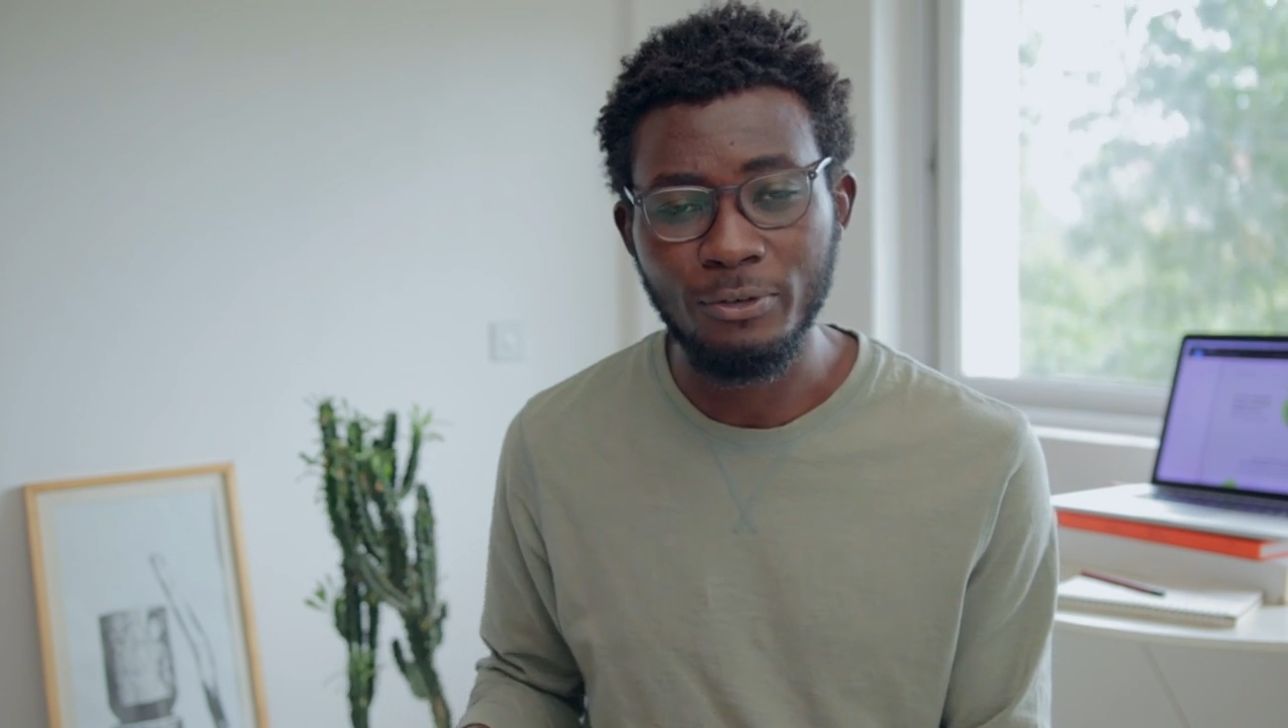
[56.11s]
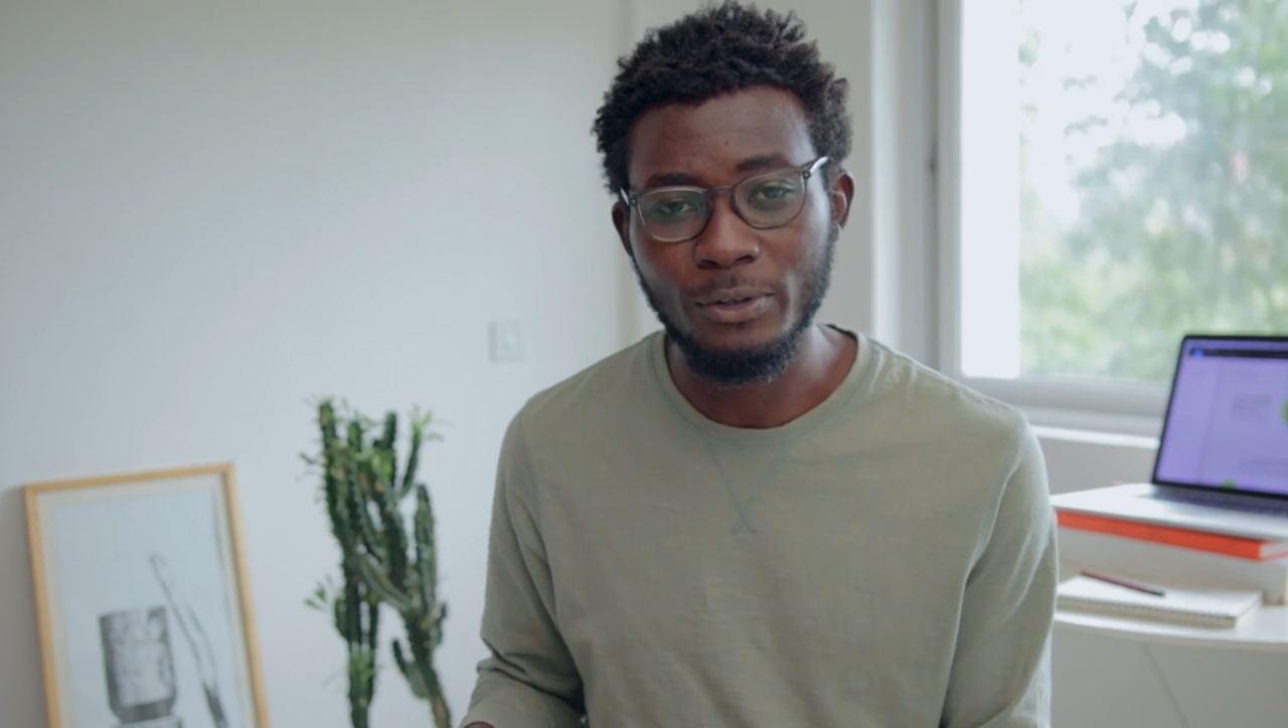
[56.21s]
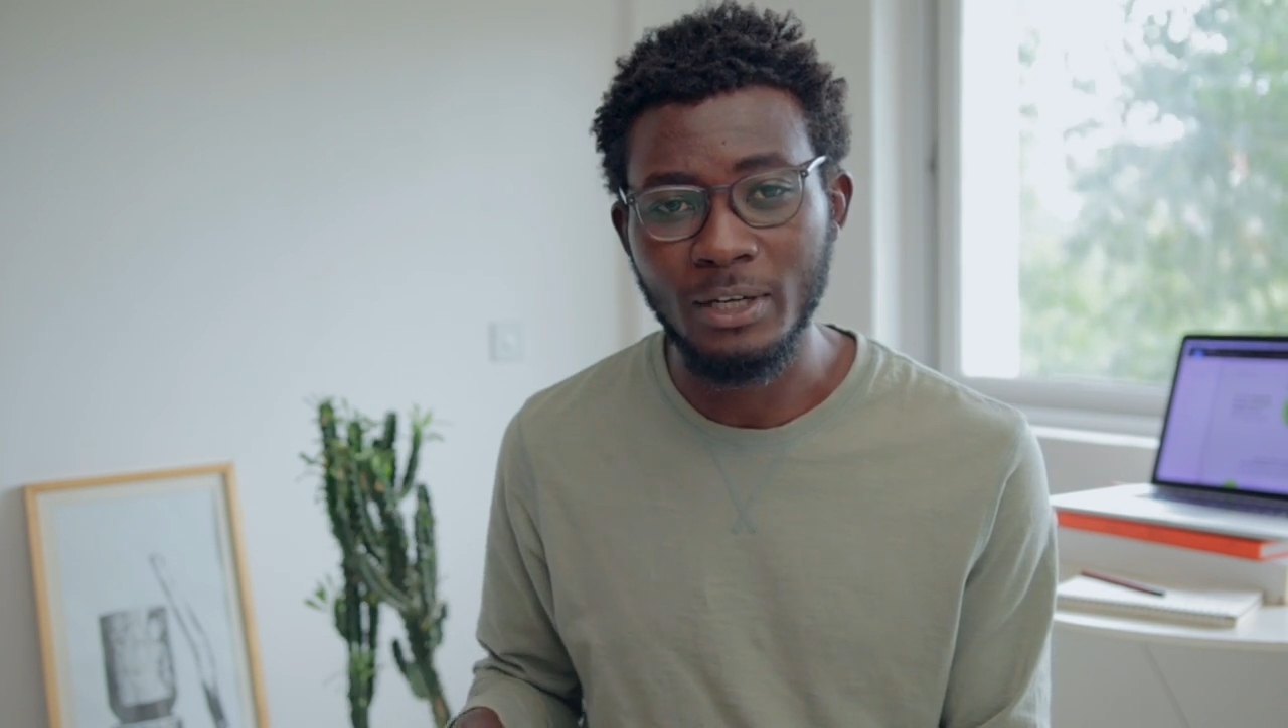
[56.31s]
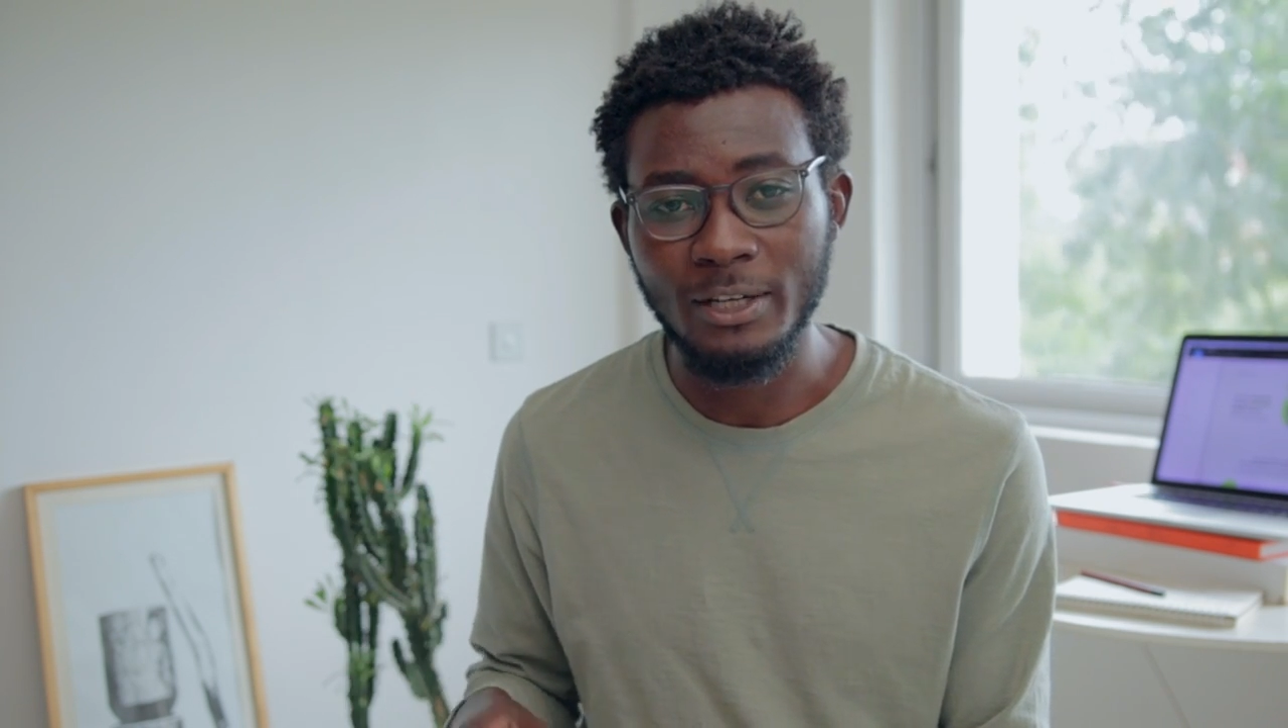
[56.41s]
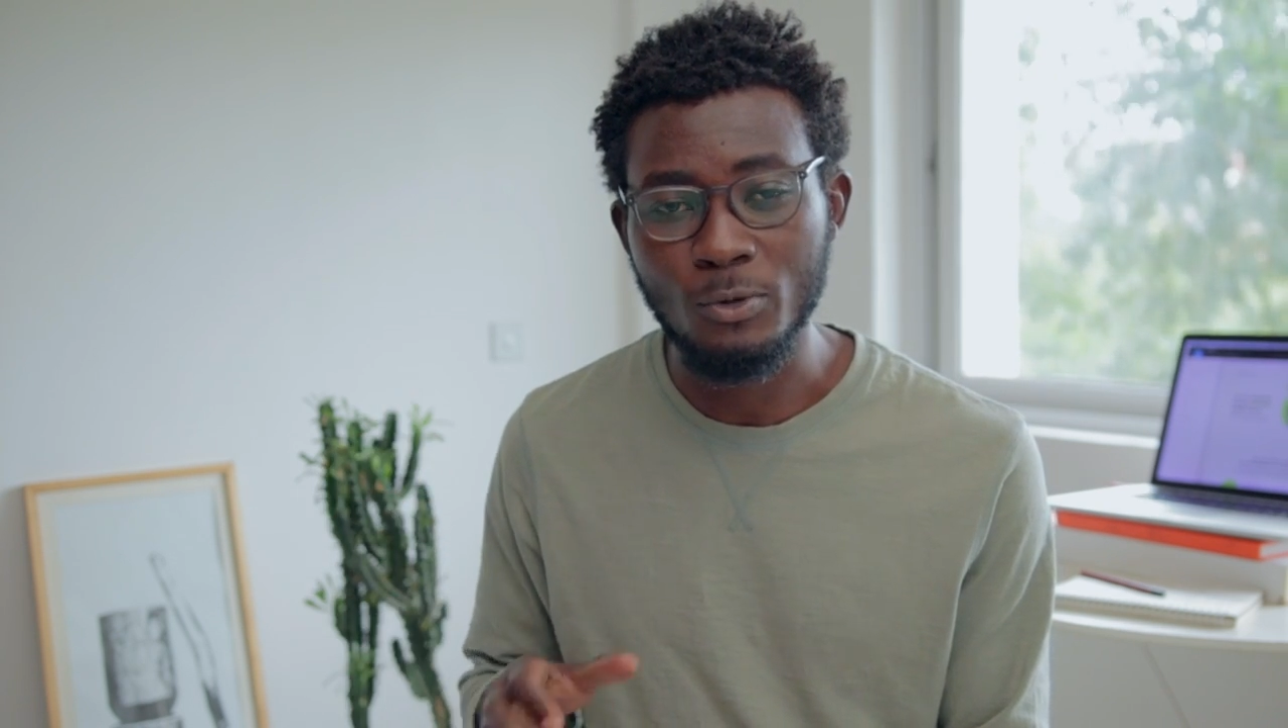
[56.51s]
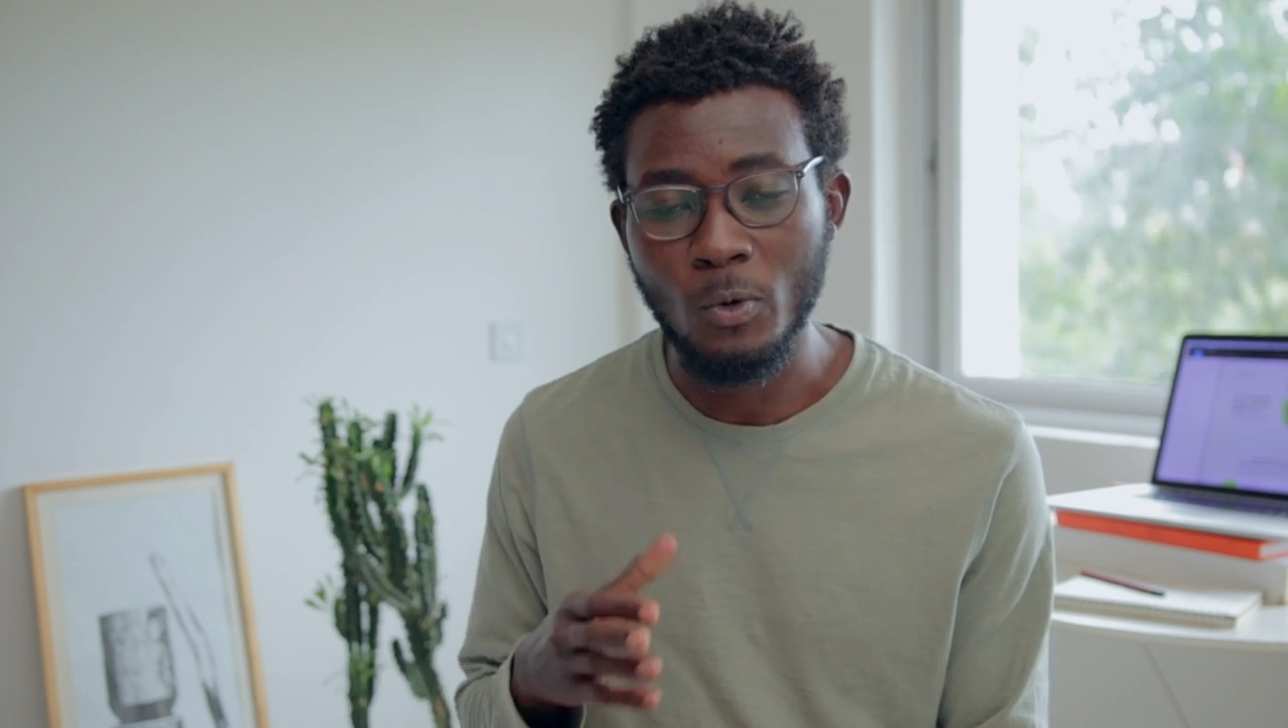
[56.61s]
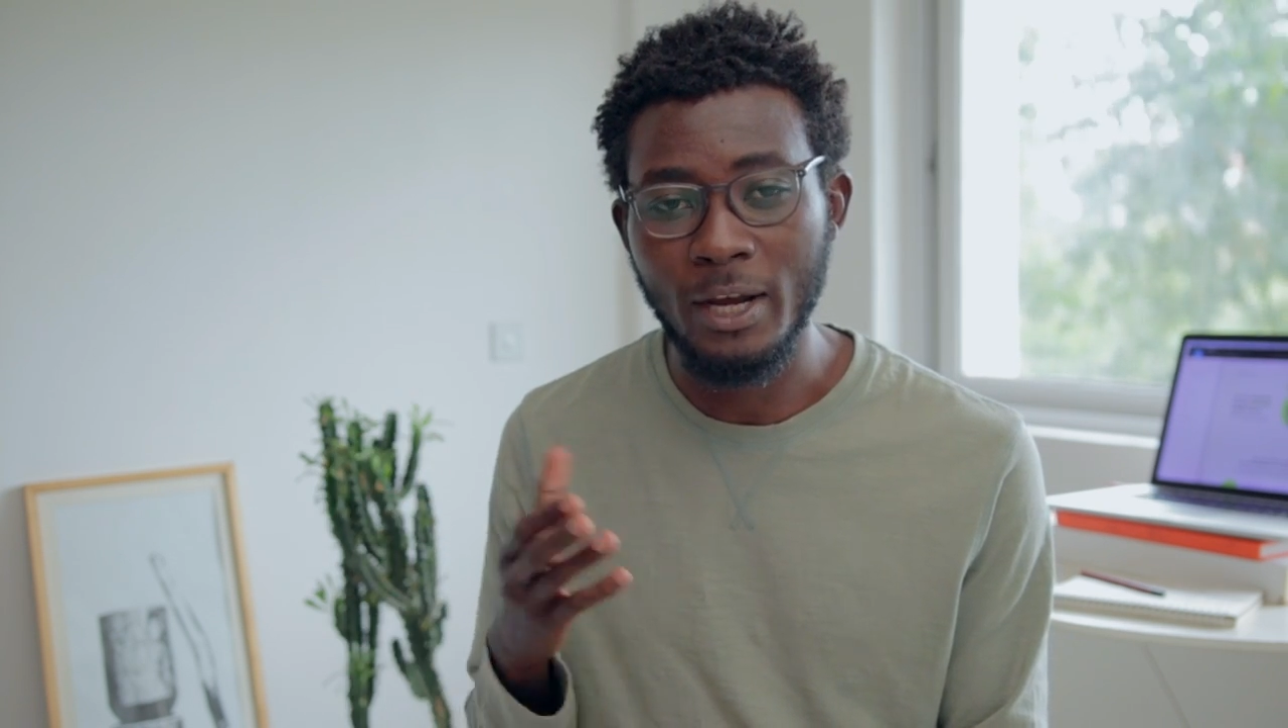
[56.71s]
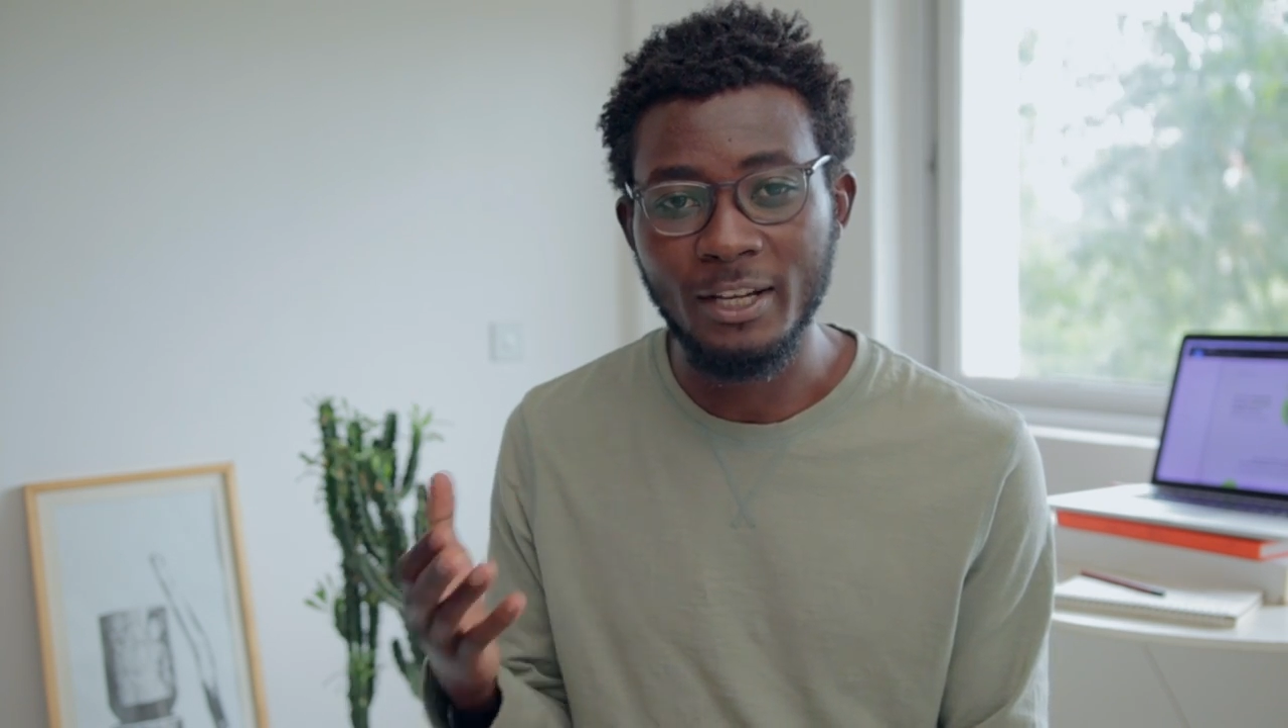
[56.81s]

for you guys who are